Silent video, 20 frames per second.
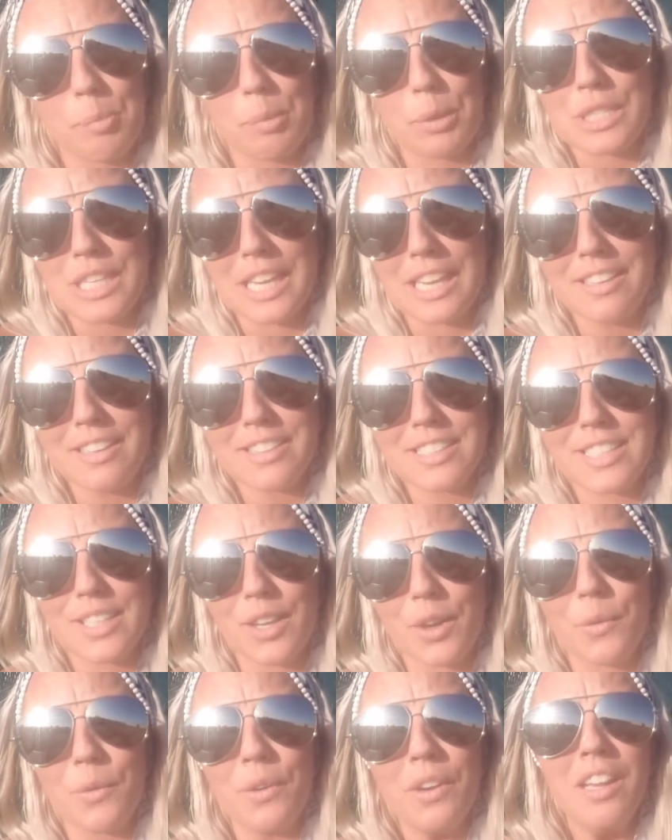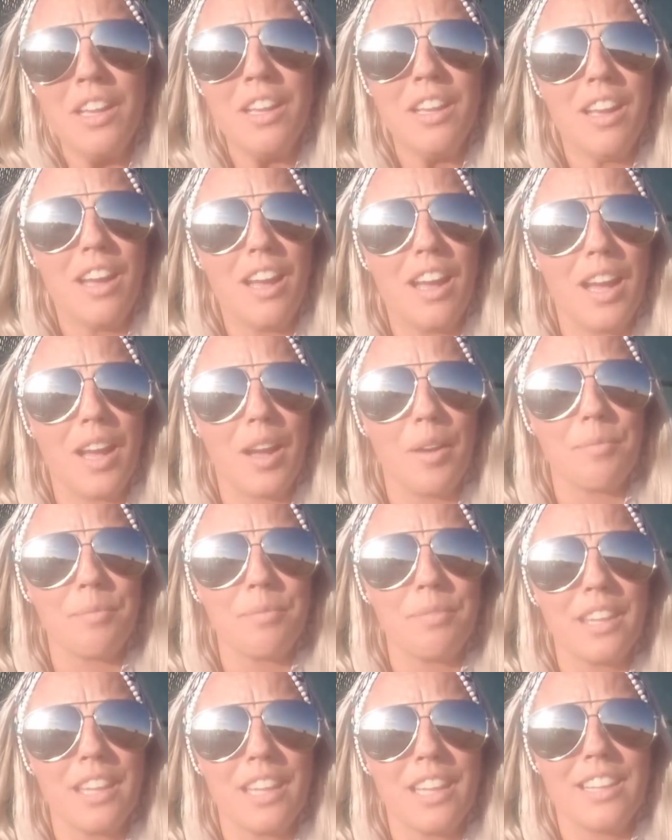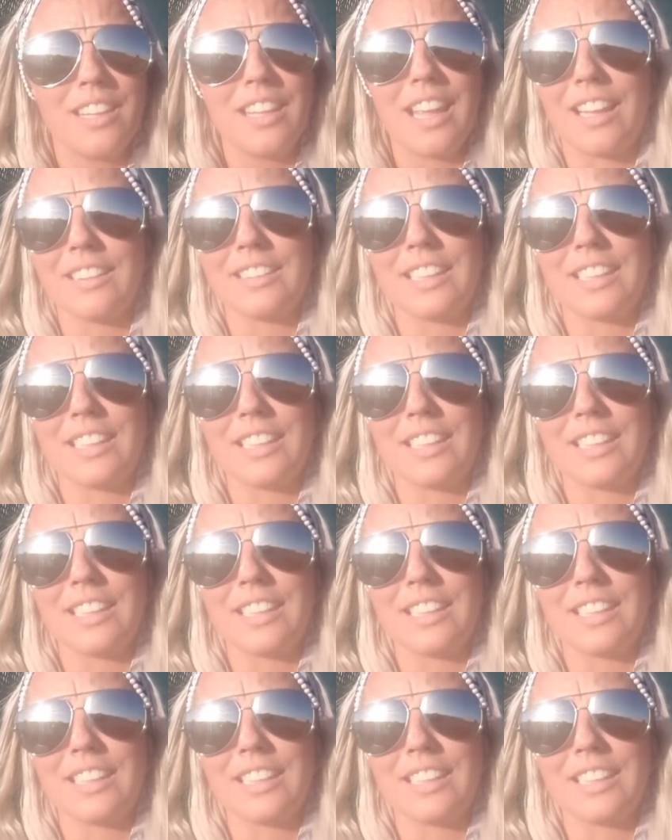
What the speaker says: your tanks. So yeah,